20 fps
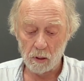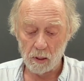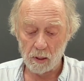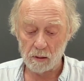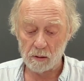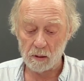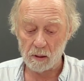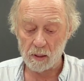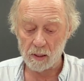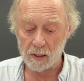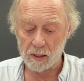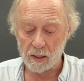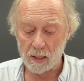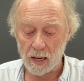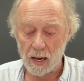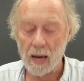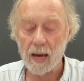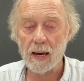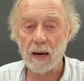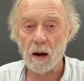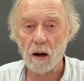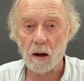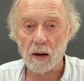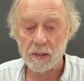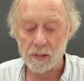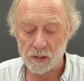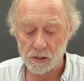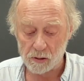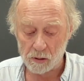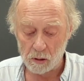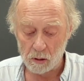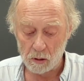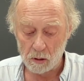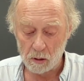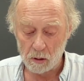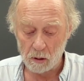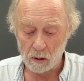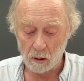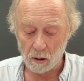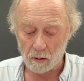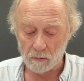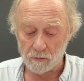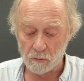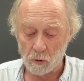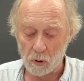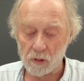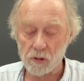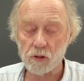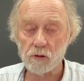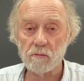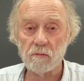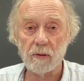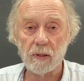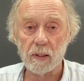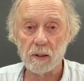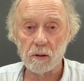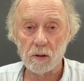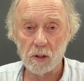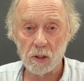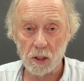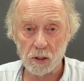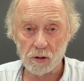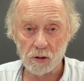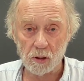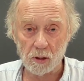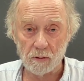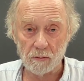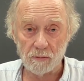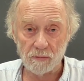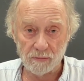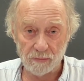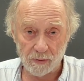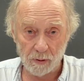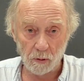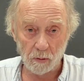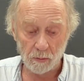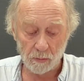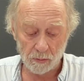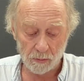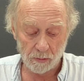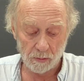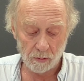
into the chaos of Austrian kitchen filth.